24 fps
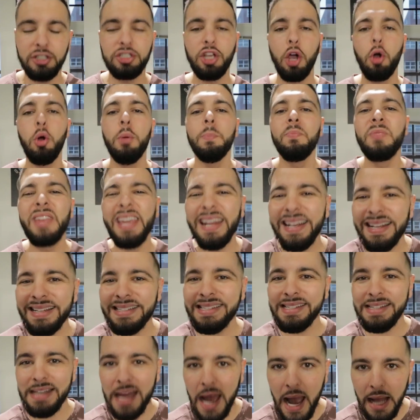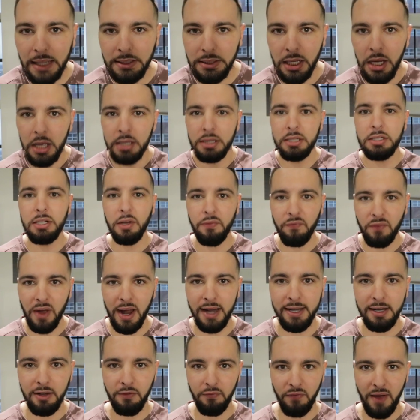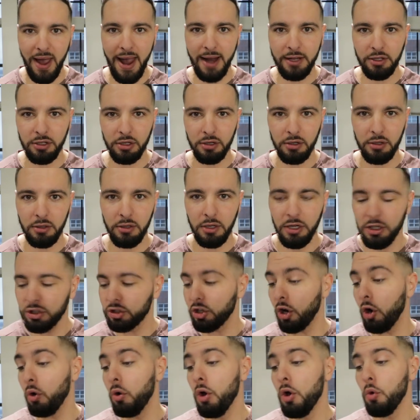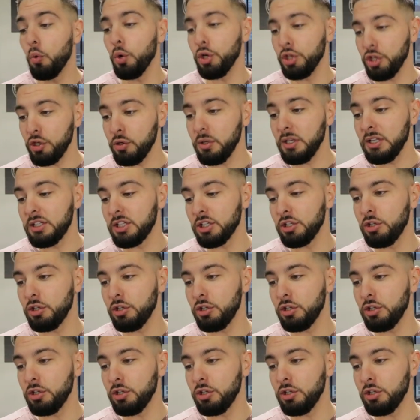So it is not the defining factor. So what you need to